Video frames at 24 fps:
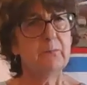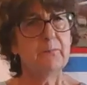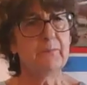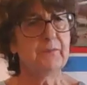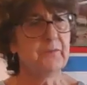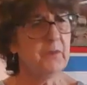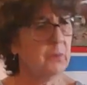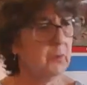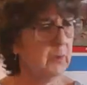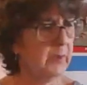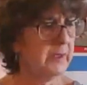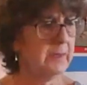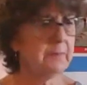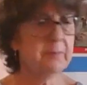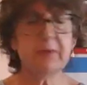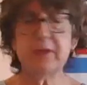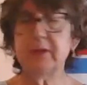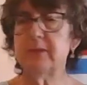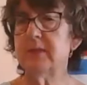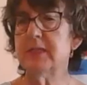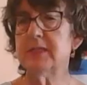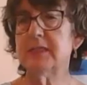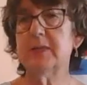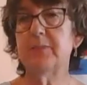you want to play
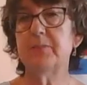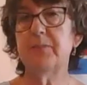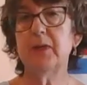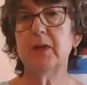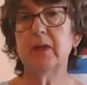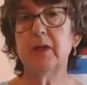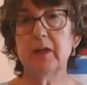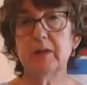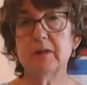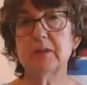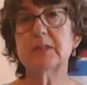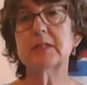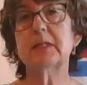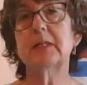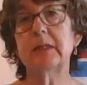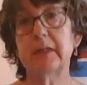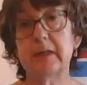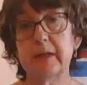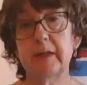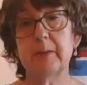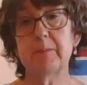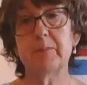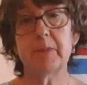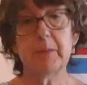with something else,
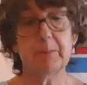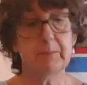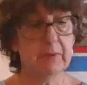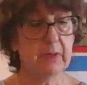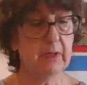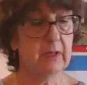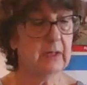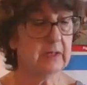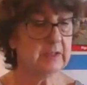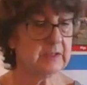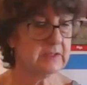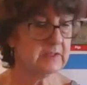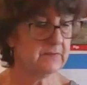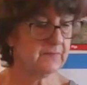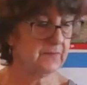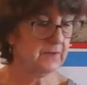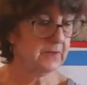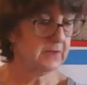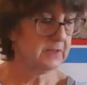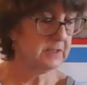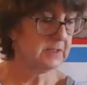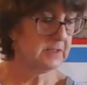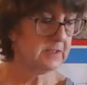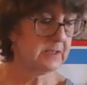clean up the blocks
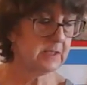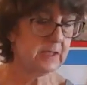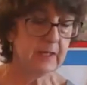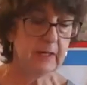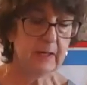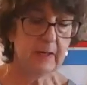first.